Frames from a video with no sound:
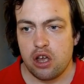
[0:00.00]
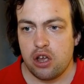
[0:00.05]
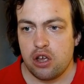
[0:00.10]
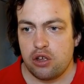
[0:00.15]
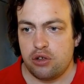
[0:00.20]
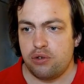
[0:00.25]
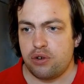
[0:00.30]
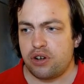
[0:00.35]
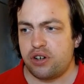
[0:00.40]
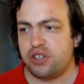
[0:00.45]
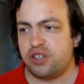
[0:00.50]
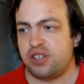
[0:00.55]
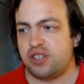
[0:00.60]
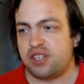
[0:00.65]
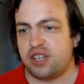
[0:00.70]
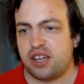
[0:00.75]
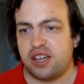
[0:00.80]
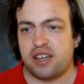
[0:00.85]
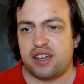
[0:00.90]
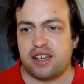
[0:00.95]
you're
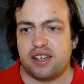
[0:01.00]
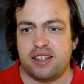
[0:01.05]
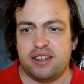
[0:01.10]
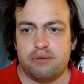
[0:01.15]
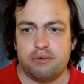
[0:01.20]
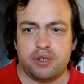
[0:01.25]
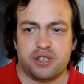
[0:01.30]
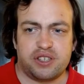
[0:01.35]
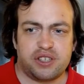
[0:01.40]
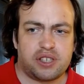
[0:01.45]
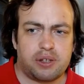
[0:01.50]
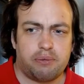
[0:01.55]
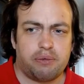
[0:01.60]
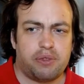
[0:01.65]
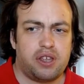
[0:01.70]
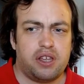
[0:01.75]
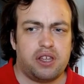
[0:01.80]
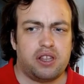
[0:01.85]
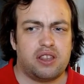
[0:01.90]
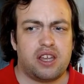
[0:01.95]
stuck with
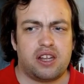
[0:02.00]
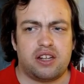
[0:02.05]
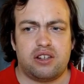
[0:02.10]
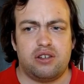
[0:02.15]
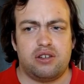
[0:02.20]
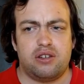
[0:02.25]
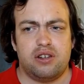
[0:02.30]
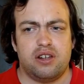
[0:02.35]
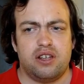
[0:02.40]
something that